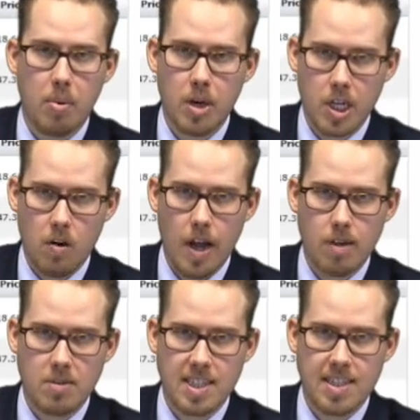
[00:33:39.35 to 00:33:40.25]
putting your
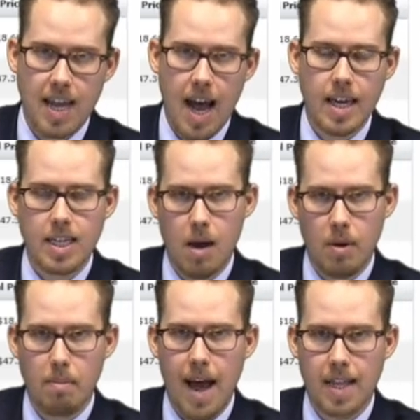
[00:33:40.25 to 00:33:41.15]
items aside and
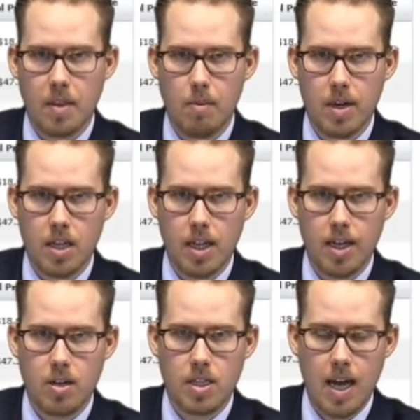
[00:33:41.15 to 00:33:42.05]
coming back to them at a
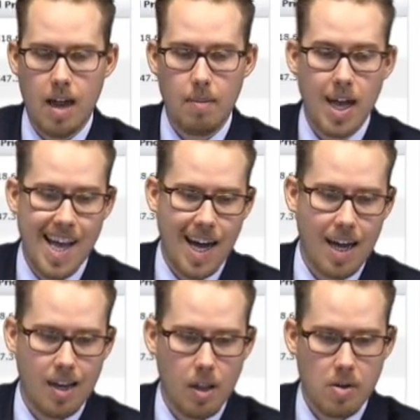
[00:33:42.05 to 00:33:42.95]
later time.
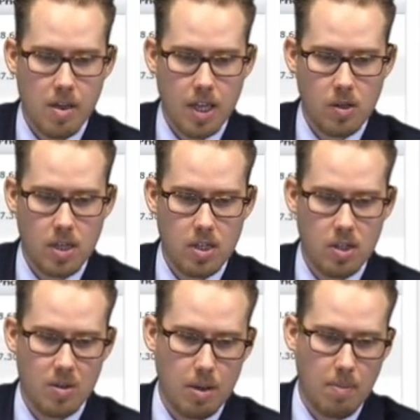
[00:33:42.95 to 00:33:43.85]
Another thing you can
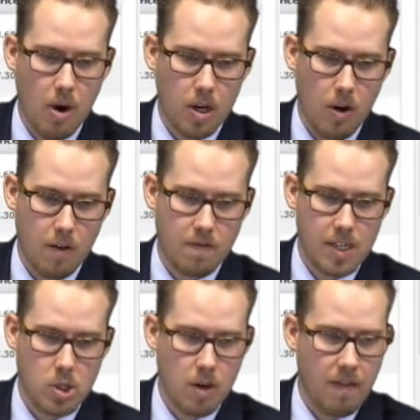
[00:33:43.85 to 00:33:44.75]
do with the Park Cart
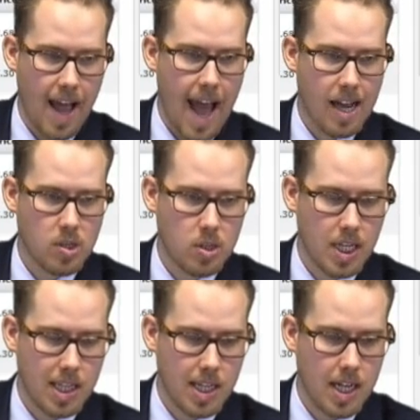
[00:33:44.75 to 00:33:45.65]
feature, if I
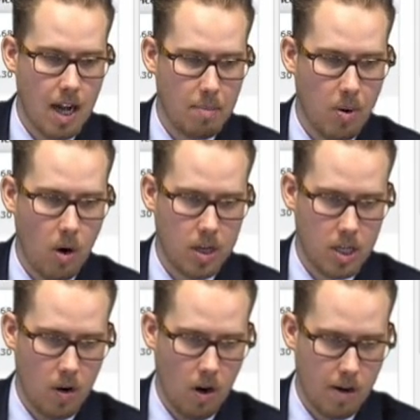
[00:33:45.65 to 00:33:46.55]
actually click on
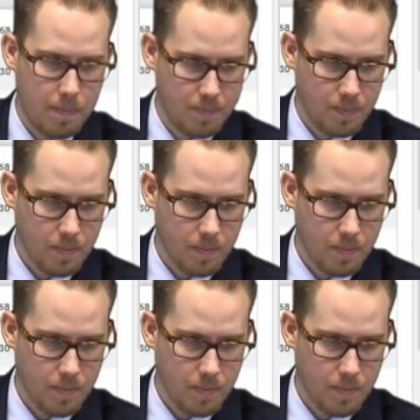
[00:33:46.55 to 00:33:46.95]
Park Cart,